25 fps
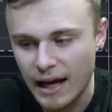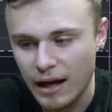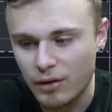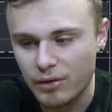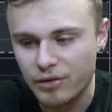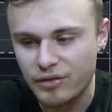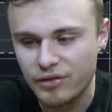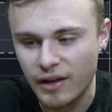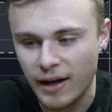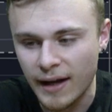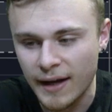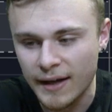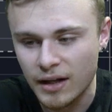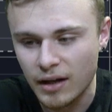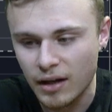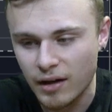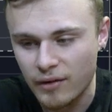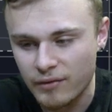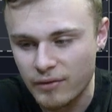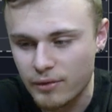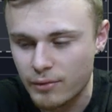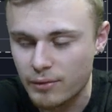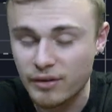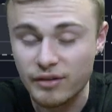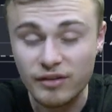outside
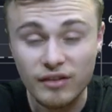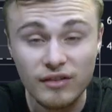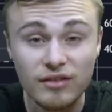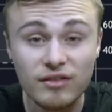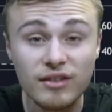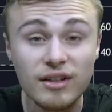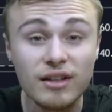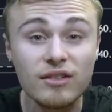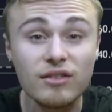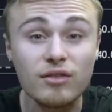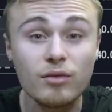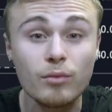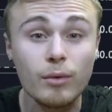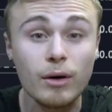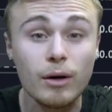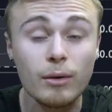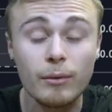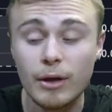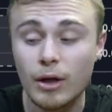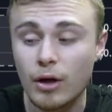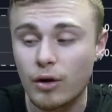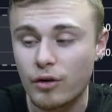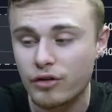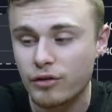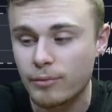of the resistance where
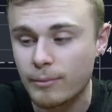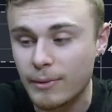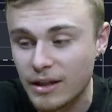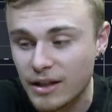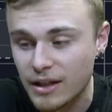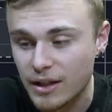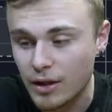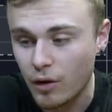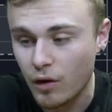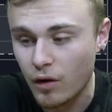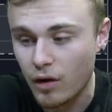we ultimately